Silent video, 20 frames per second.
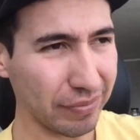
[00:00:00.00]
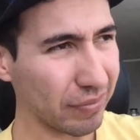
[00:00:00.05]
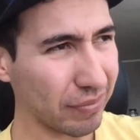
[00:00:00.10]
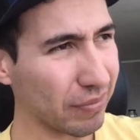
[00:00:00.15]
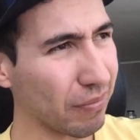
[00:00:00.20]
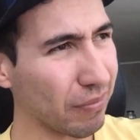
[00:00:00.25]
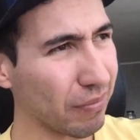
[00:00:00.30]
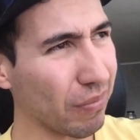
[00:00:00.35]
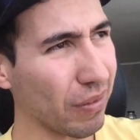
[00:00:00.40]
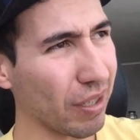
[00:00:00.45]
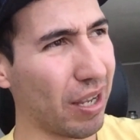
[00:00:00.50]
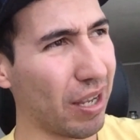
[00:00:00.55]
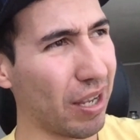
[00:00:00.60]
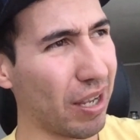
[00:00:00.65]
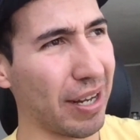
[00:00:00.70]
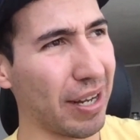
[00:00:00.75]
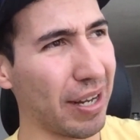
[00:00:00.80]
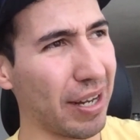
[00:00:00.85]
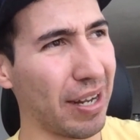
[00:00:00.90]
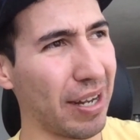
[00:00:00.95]
And
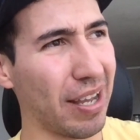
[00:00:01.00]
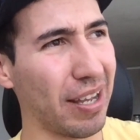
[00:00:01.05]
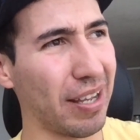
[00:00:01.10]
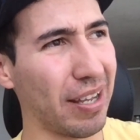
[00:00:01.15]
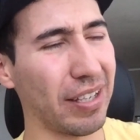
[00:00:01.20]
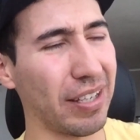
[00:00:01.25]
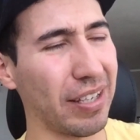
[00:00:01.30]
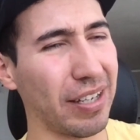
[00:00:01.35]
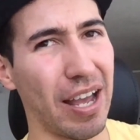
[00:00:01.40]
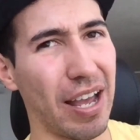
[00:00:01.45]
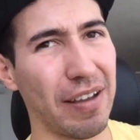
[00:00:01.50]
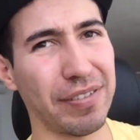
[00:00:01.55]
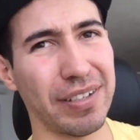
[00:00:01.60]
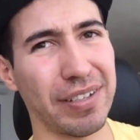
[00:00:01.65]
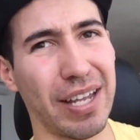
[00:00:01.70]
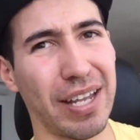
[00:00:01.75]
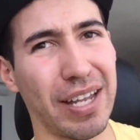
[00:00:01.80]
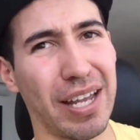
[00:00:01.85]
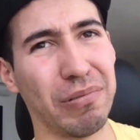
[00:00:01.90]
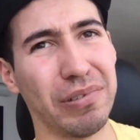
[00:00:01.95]

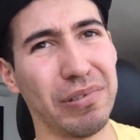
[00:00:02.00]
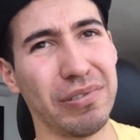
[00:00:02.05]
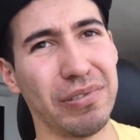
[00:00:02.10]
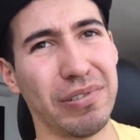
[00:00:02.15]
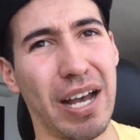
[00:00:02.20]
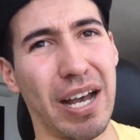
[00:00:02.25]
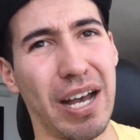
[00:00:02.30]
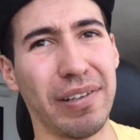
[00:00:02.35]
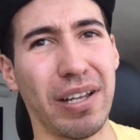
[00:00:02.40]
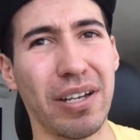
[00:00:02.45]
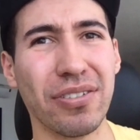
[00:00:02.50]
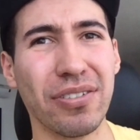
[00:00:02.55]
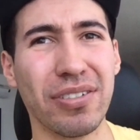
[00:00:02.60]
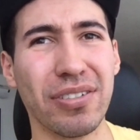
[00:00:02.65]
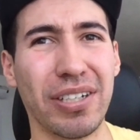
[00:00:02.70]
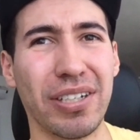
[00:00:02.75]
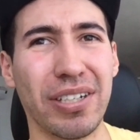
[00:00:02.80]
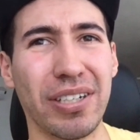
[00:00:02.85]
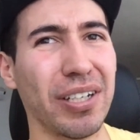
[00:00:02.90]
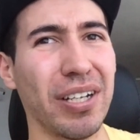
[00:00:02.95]
then after that we'll
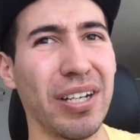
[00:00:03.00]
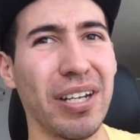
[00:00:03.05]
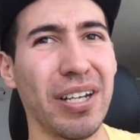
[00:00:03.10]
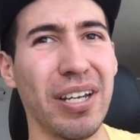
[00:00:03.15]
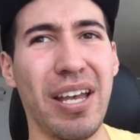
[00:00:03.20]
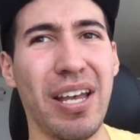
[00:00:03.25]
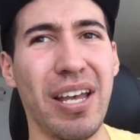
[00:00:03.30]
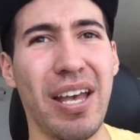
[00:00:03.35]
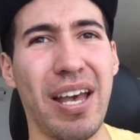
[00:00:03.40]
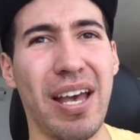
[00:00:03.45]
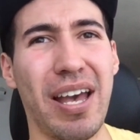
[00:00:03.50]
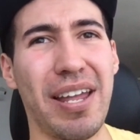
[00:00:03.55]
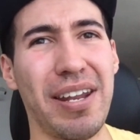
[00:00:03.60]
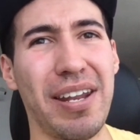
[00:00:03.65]
have lunch here,